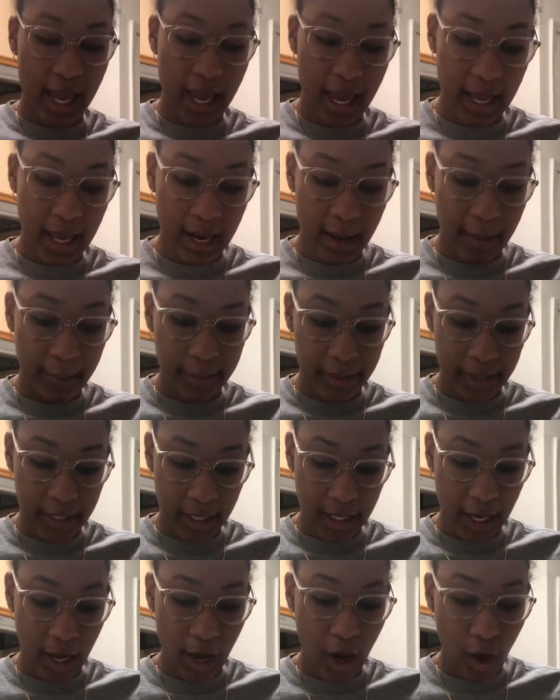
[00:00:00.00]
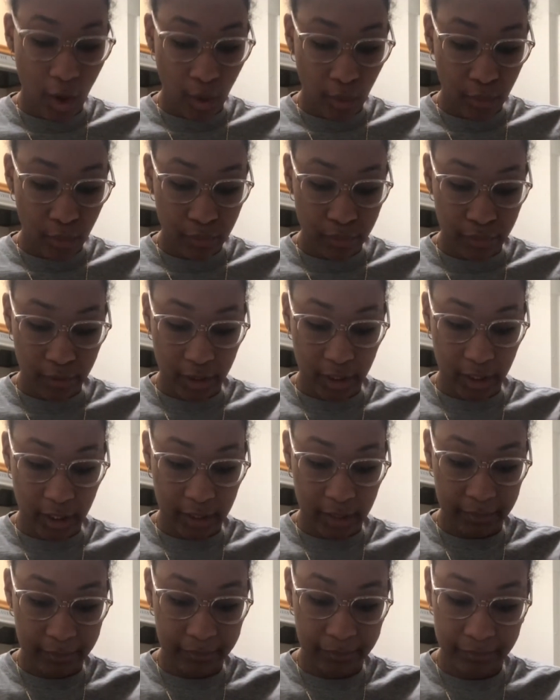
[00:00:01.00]
and I put it
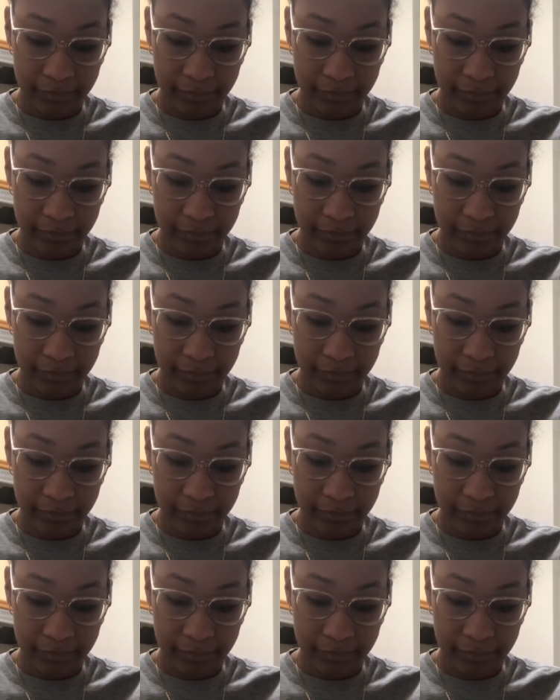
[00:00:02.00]
over